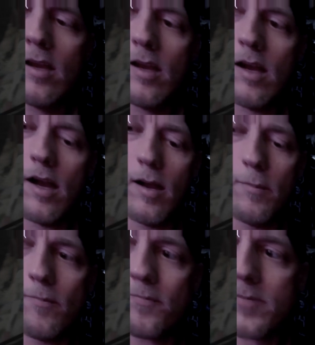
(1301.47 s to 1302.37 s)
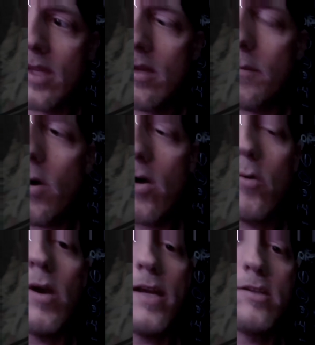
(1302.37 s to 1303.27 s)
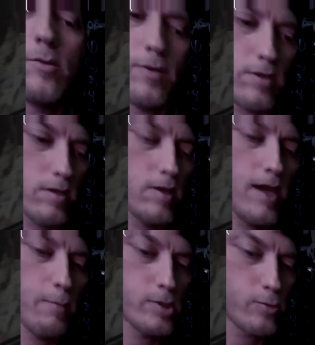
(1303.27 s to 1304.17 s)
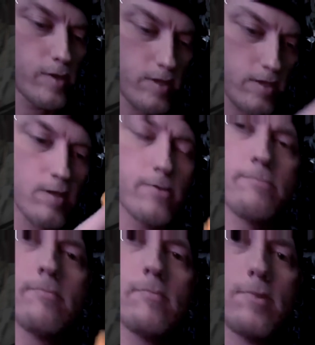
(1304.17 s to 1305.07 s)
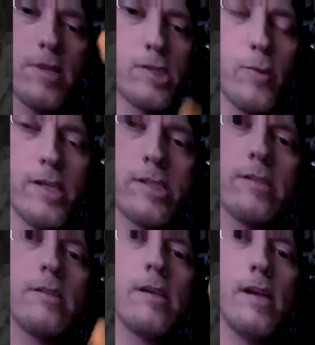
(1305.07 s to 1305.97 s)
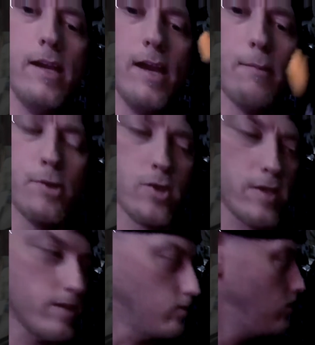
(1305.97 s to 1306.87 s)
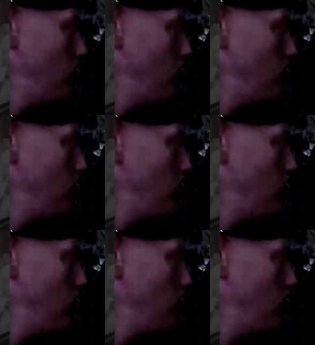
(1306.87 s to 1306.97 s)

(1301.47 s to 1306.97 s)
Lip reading: part of what I do is how much risk is their situation and how much skill.